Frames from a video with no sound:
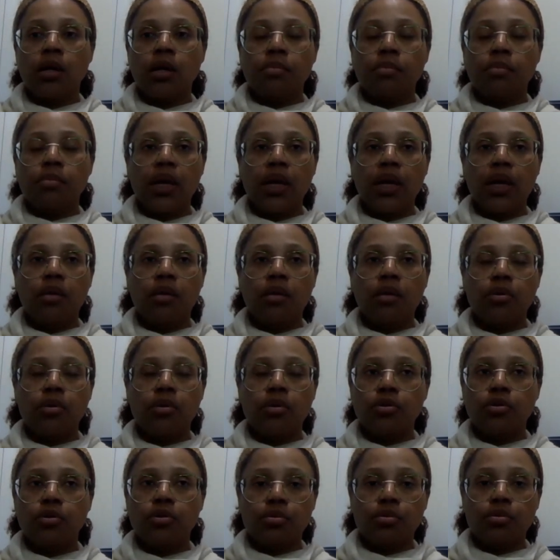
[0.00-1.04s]
be able
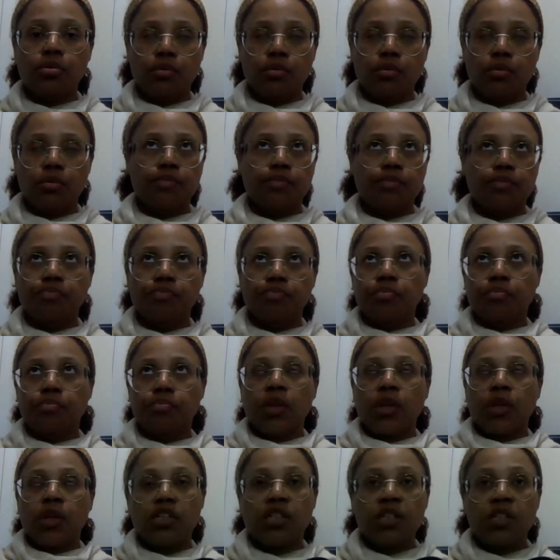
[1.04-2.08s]
to
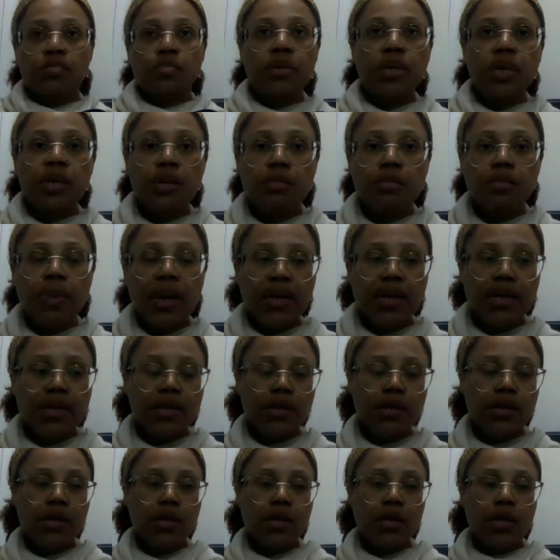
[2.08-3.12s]
speak
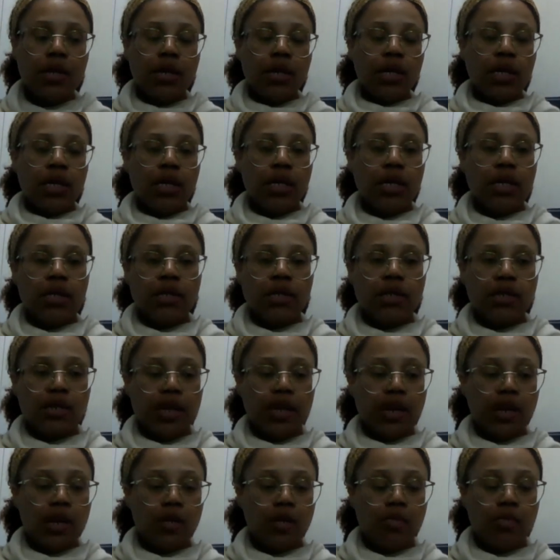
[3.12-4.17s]
better? Is it
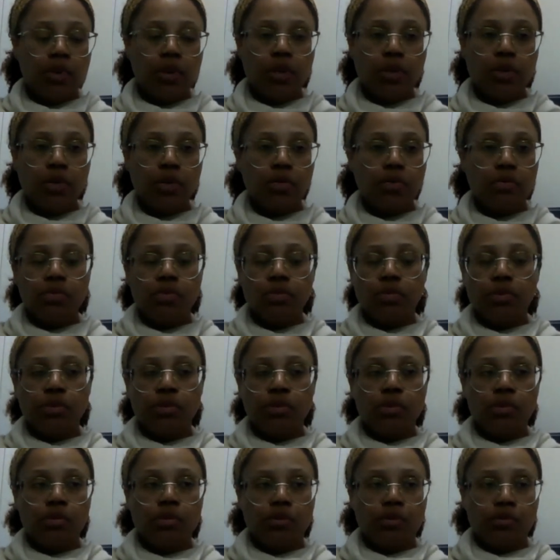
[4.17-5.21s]
helping you
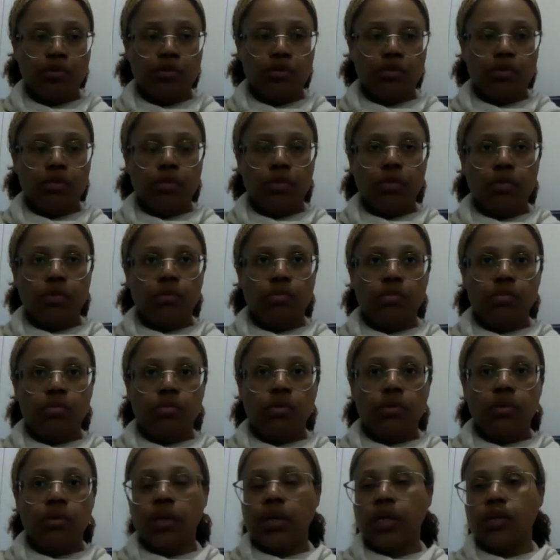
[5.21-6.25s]
to
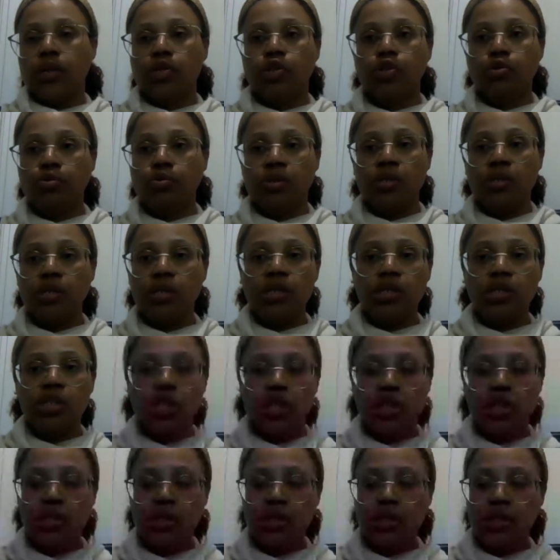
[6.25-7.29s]
like due
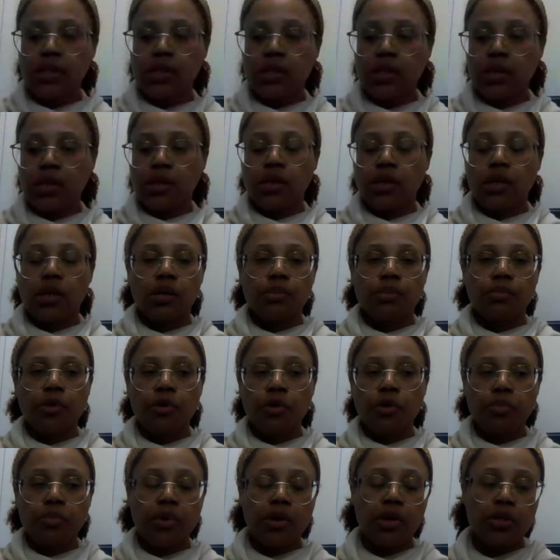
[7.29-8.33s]
diligence,
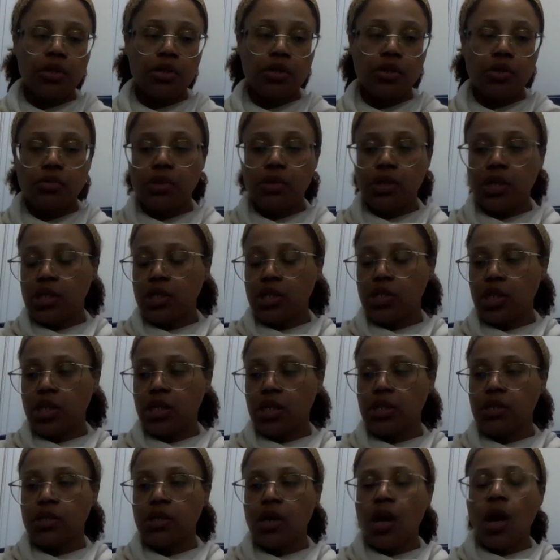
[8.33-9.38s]
third party due
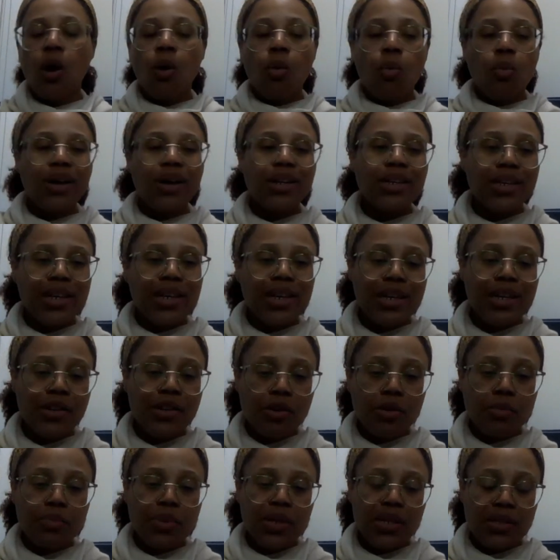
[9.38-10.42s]
diligence? What in
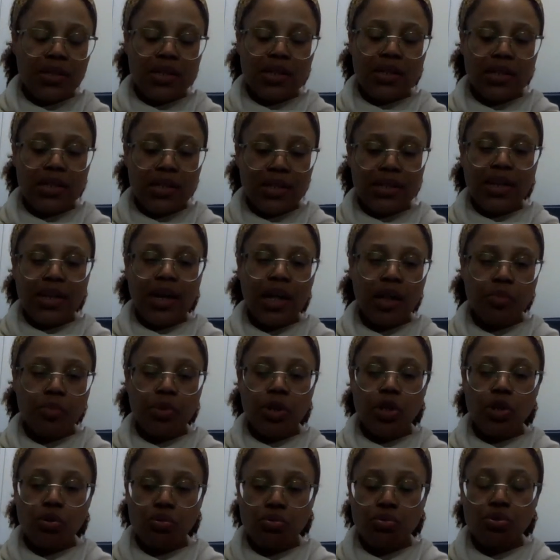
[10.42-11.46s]
your business is it
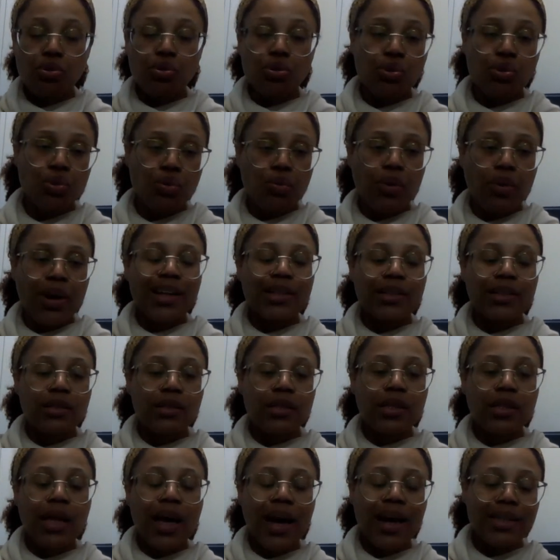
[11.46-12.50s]
helping you to do? And
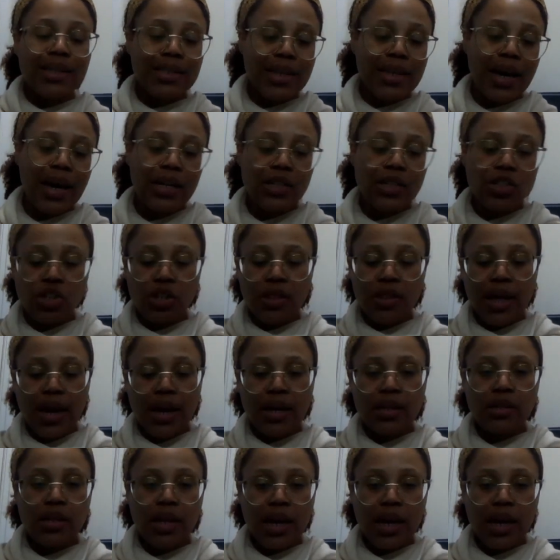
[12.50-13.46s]
attach that